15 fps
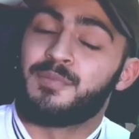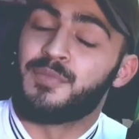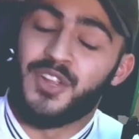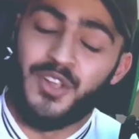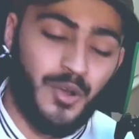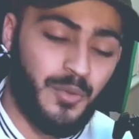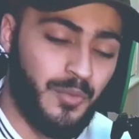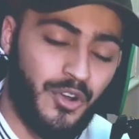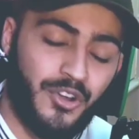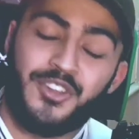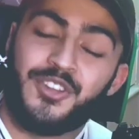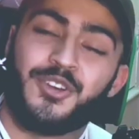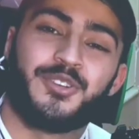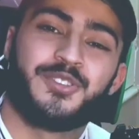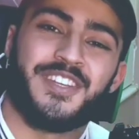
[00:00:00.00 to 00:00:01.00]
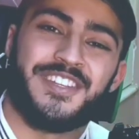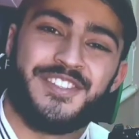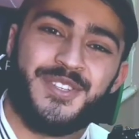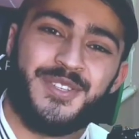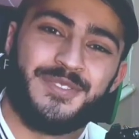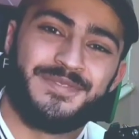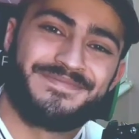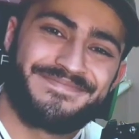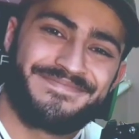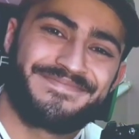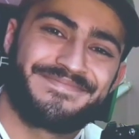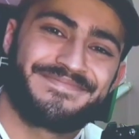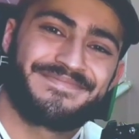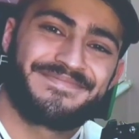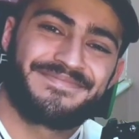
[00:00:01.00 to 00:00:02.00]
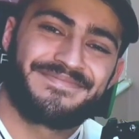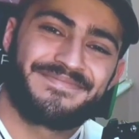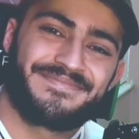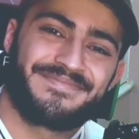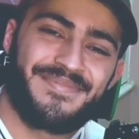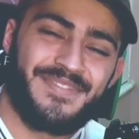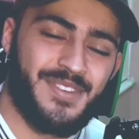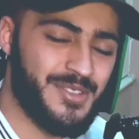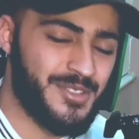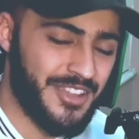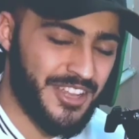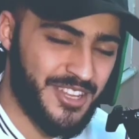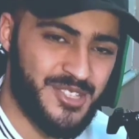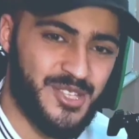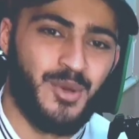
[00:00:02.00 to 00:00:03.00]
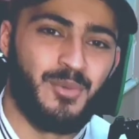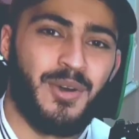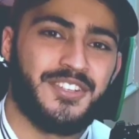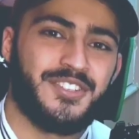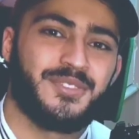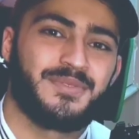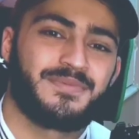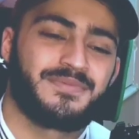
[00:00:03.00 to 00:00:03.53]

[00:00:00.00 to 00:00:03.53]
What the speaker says: bring on more good content to you. Thank you so much.